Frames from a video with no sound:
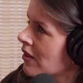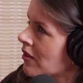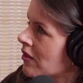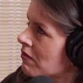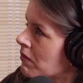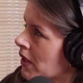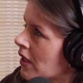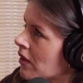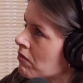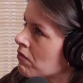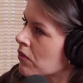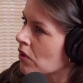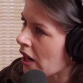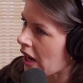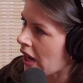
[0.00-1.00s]
being
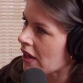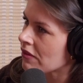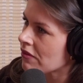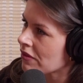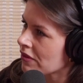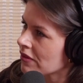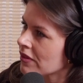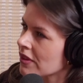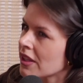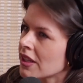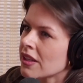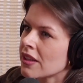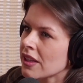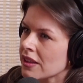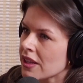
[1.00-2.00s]
brave.
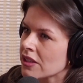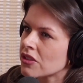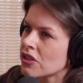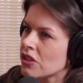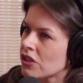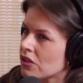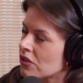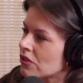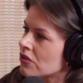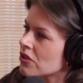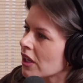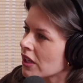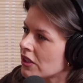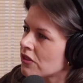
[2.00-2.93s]
I think that's huge. Like, you